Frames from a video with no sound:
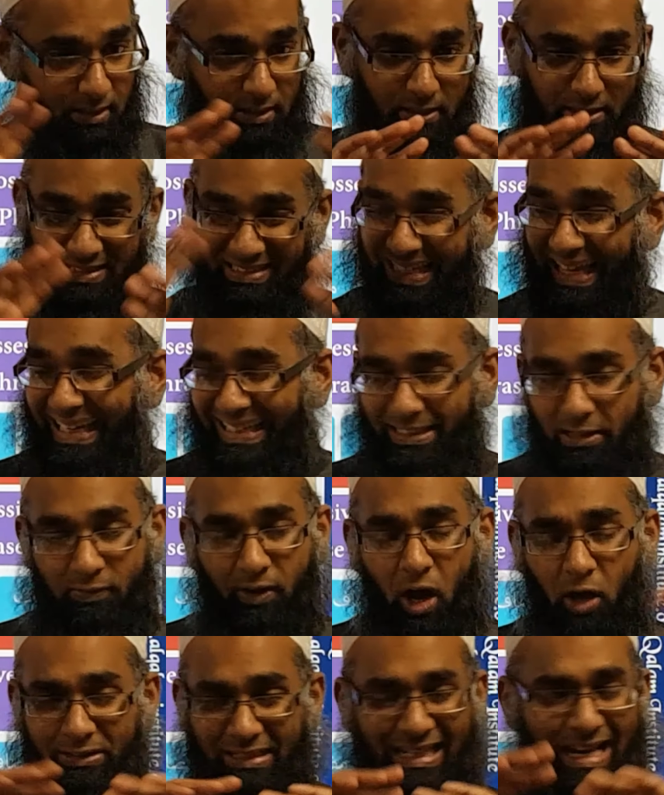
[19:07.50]
a skeleton of
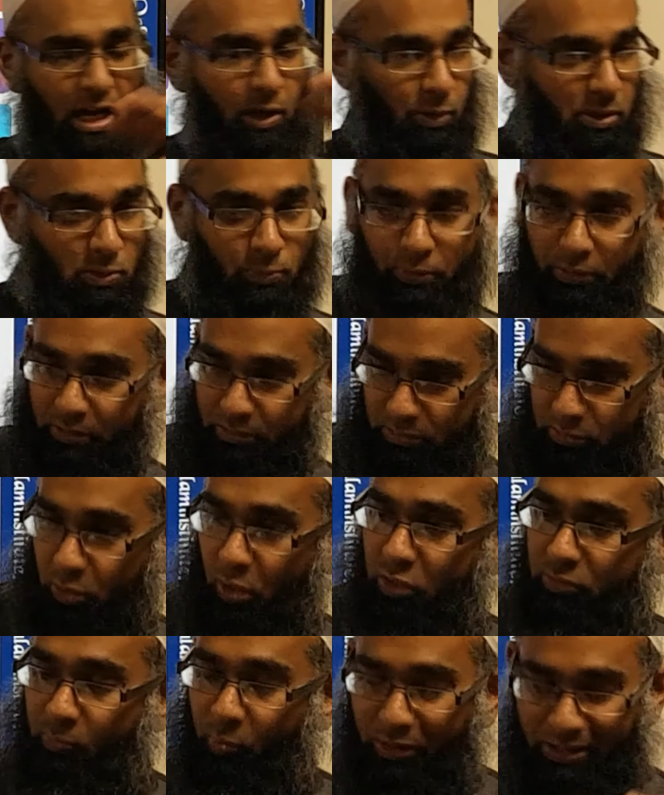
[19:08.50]
how the language works. There's a
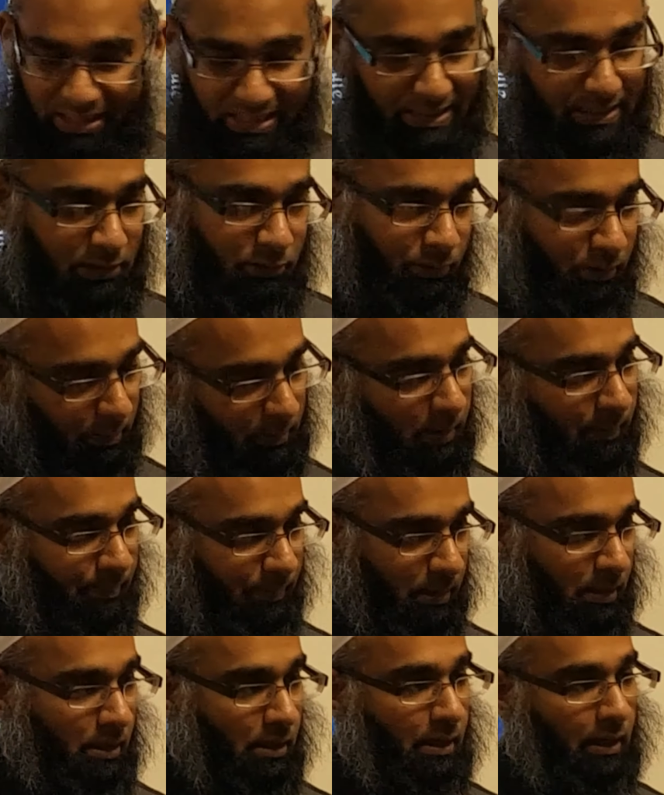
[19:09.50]
lot more detail to come
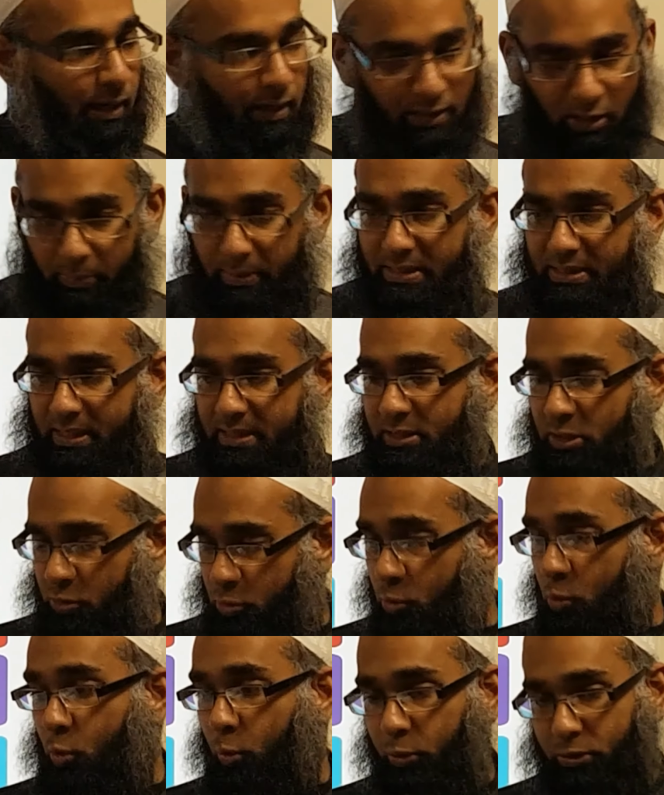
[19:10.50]
up, and that we'll discuss in
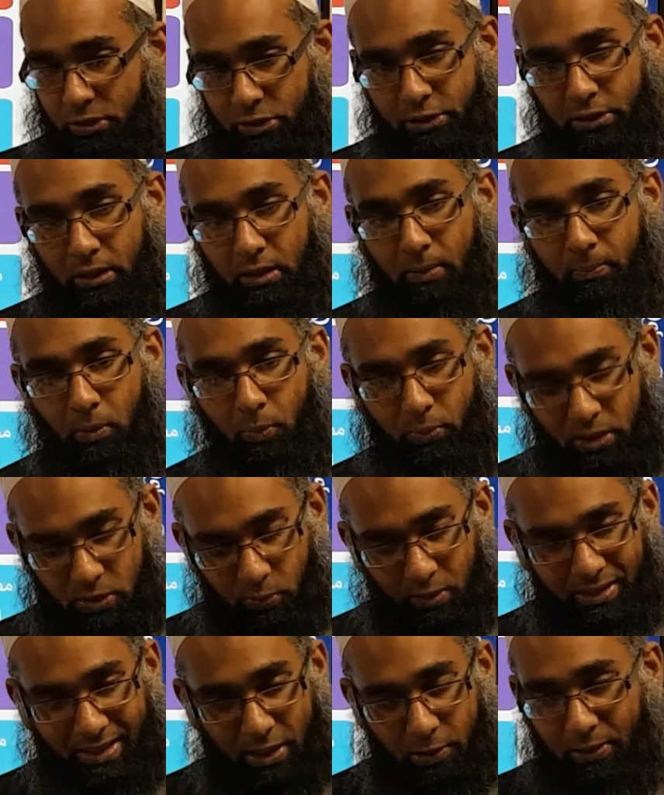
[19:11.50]
due course, inshallah. But we just
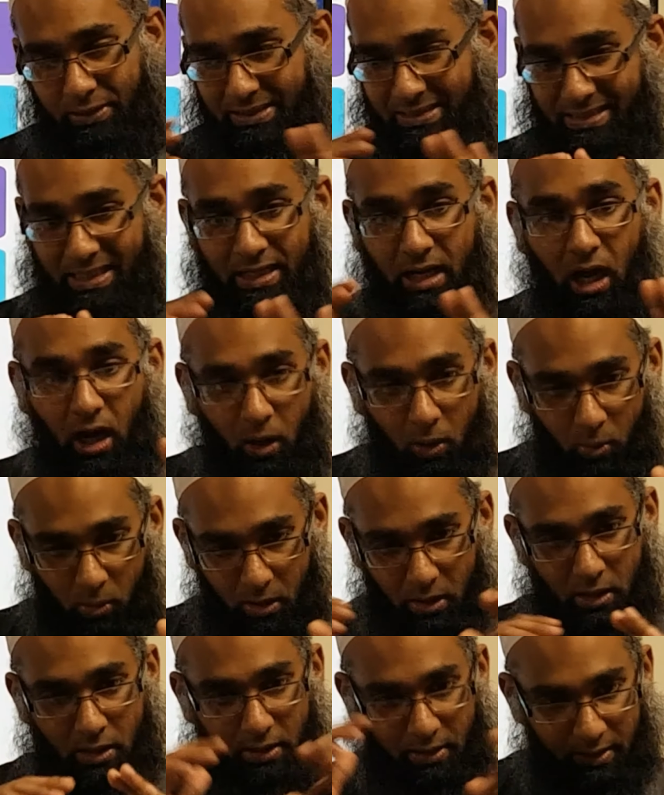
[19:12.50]
want to get you to understand
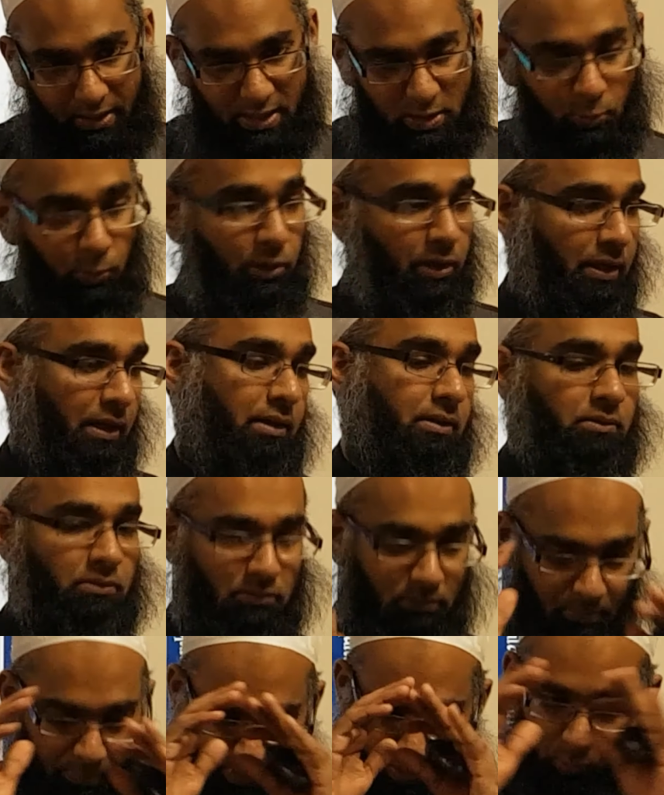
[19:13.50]
how it's working.
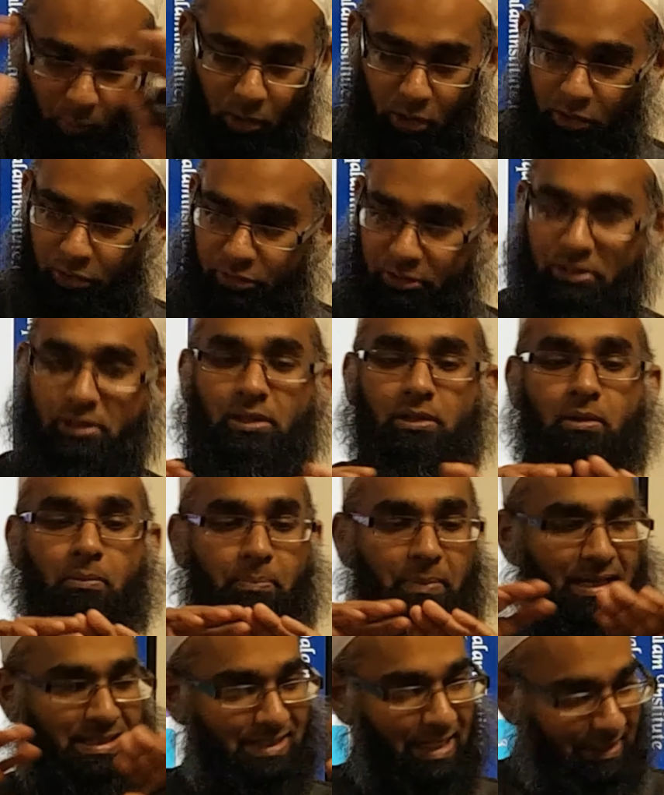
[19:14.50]
The words
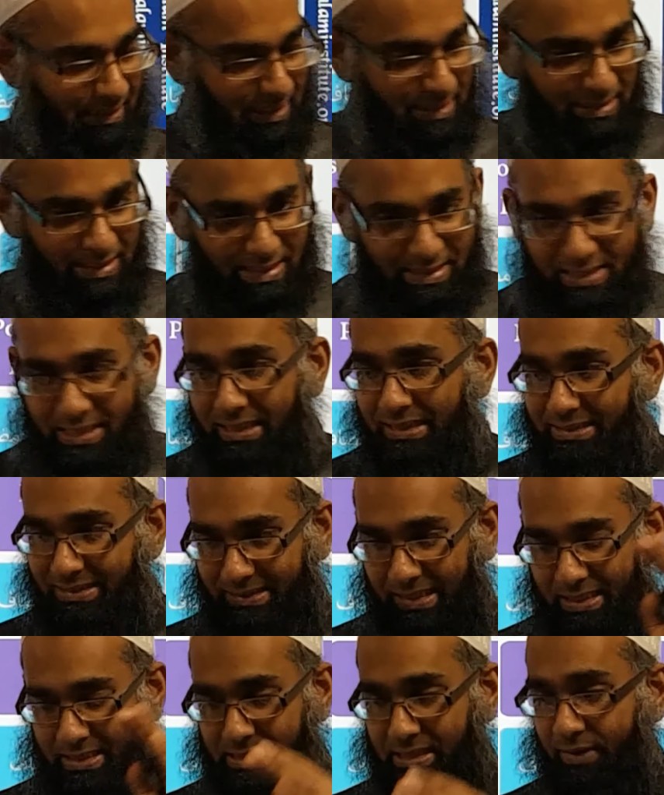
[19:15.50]
make sentences
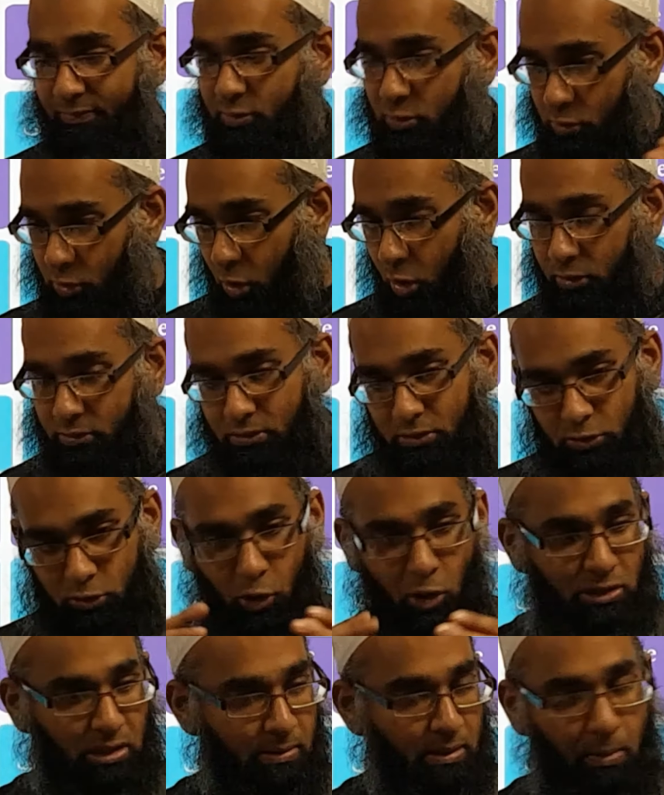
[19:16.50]
have
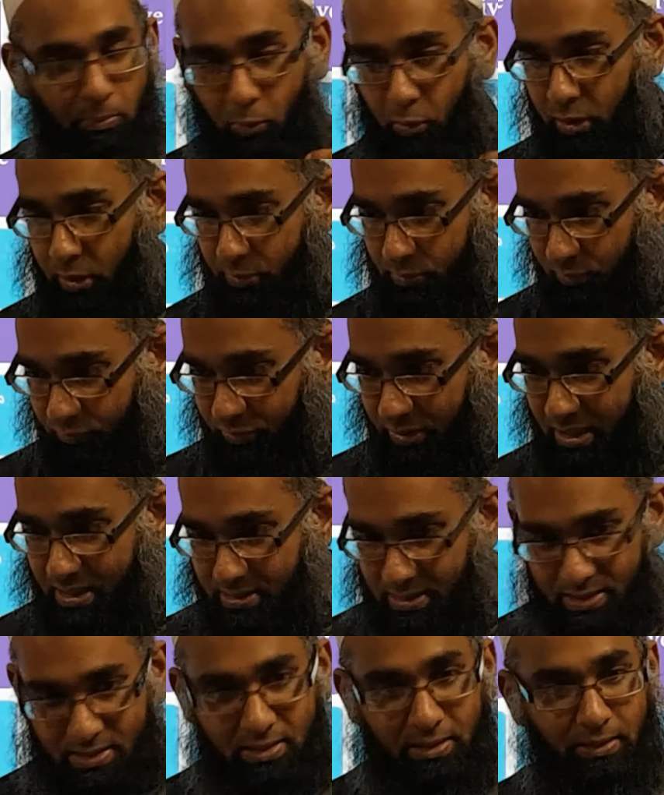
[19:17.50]
slots can then be broken into
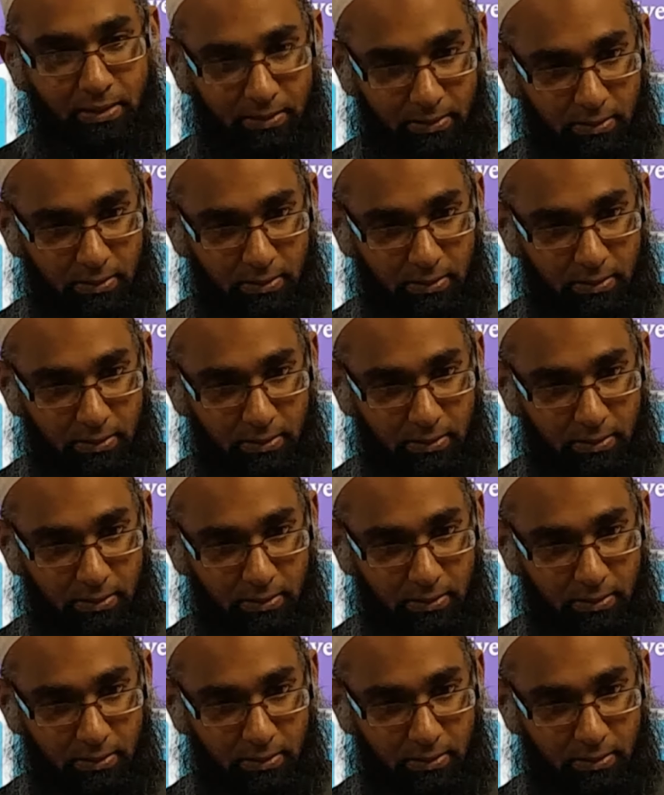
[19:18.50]
phrases.